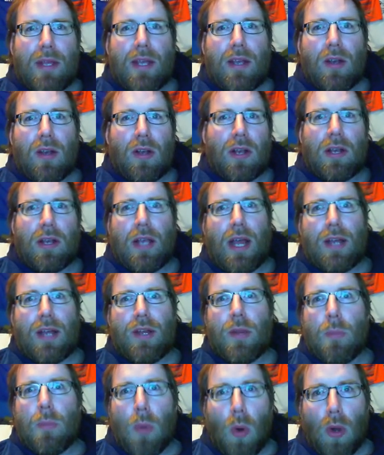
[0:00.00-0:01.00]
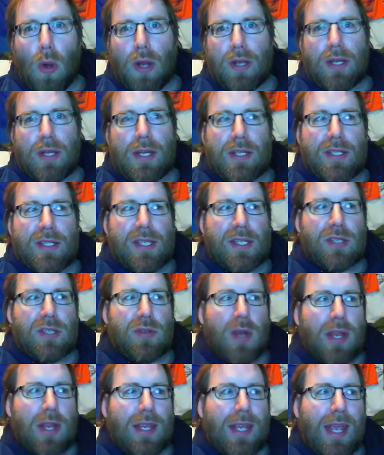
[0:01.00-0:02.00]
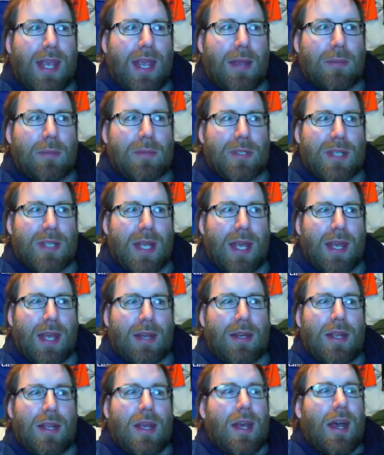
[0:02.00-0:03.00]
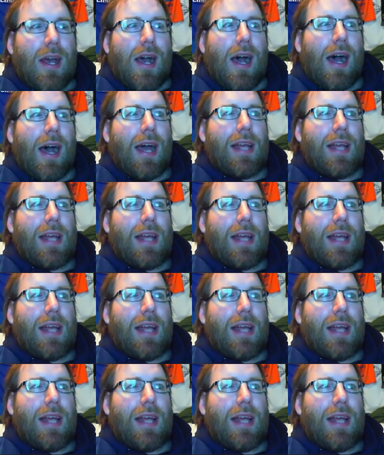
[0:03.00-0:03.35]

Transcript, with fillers: or gotten a point in six straight games. And uh,